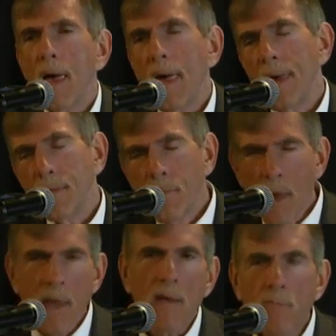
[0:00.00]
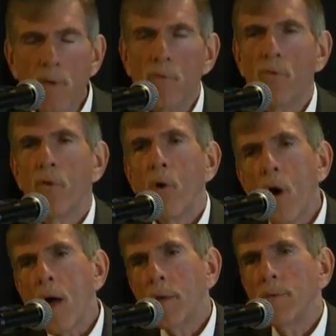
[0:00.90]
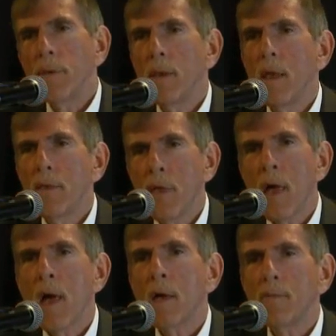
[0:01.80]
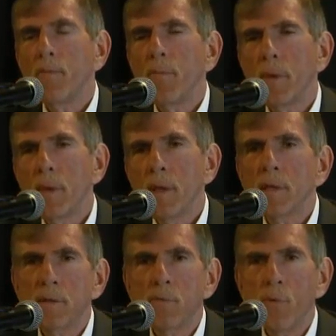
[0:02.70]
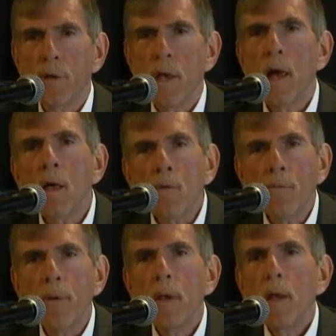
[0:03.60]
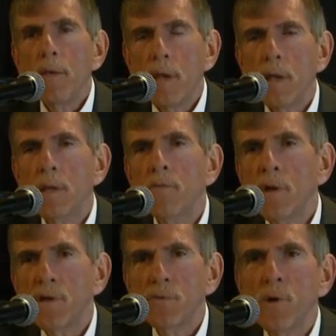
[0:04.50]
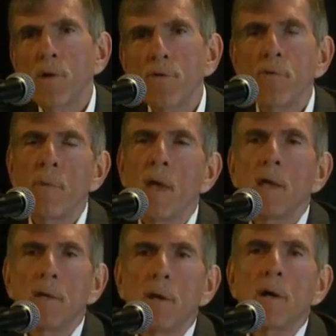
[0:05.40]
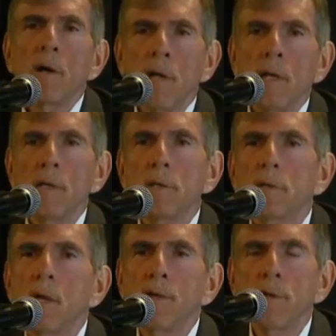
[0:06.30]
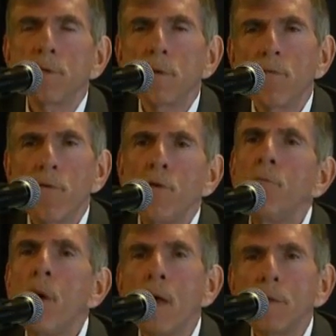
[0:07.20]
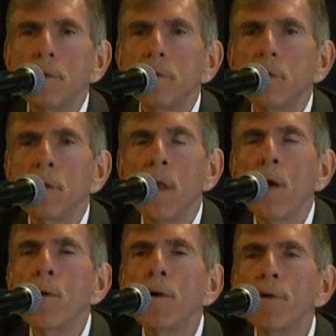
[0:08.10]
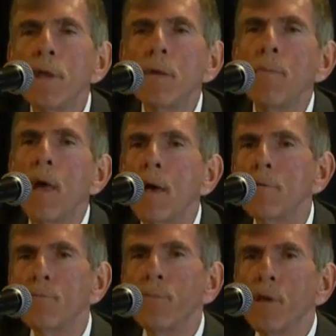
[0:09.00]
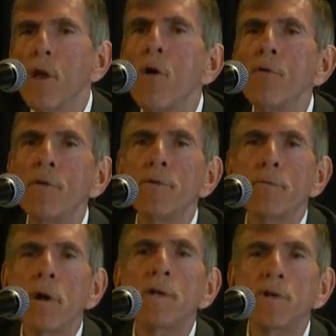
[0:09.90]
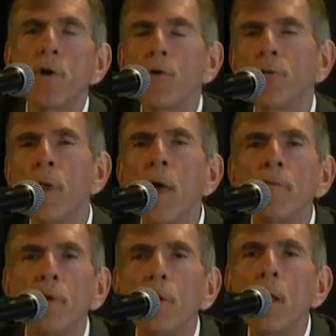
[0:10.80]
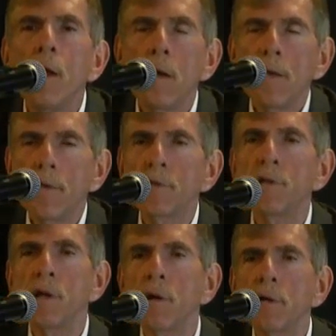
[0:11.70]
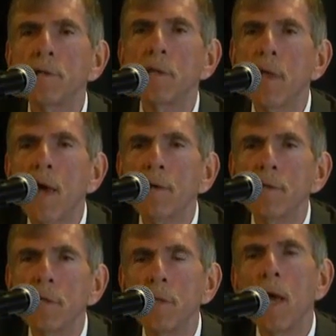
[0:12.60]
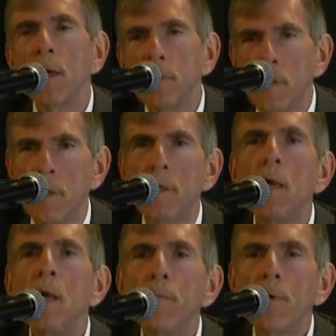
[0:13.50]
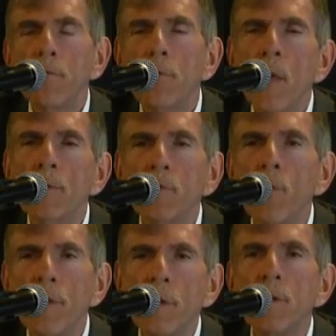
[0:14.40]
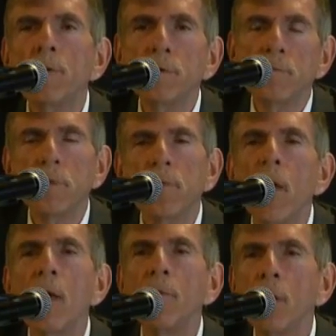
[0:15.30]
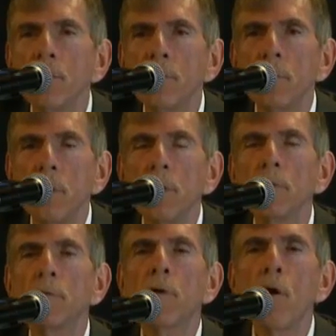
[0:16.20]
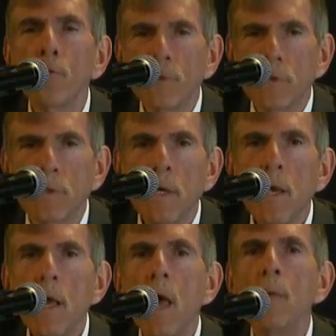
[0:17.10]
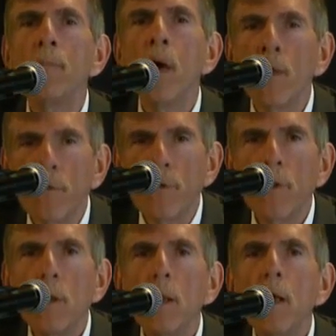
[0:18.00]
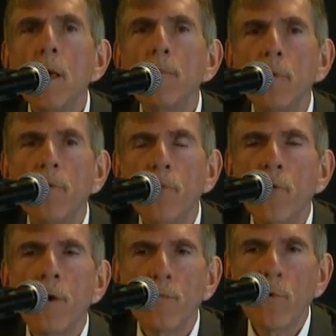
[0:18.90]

It may have been thought that this would help the individual who made earnings in just a few months to lower the amount below the threshold level. This year it's 1,090, but for about 20 years it was 500 gross a month before it